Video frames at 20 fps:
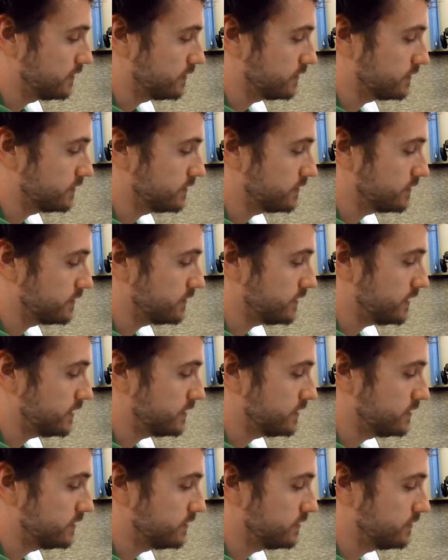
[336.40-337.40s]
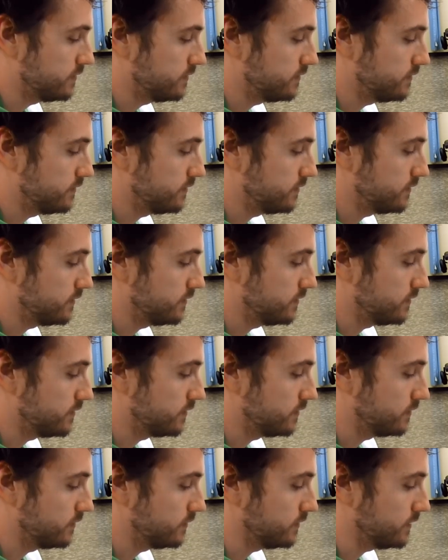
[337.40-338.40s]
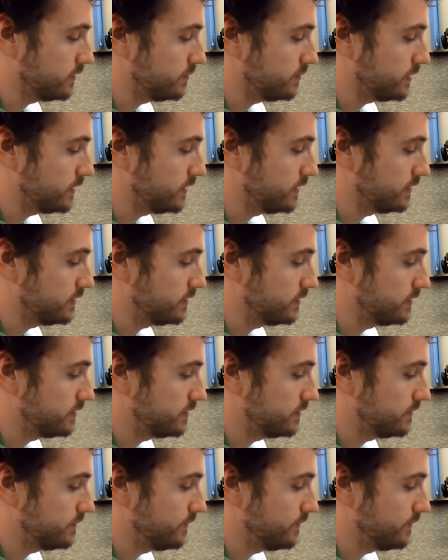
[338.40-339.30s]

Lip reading: I'll stretch, I'll hold in place.